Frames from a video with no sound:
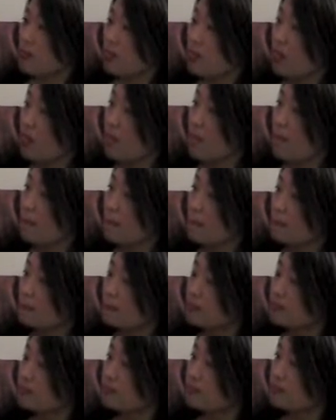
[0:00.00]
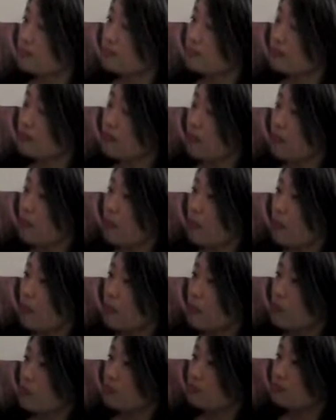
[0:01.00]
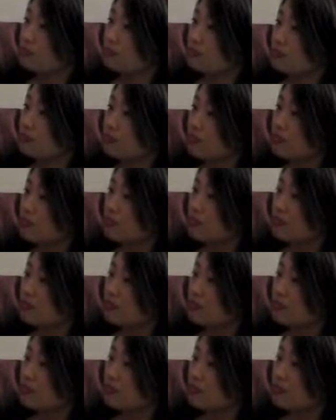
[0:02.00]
The person shown says nothing.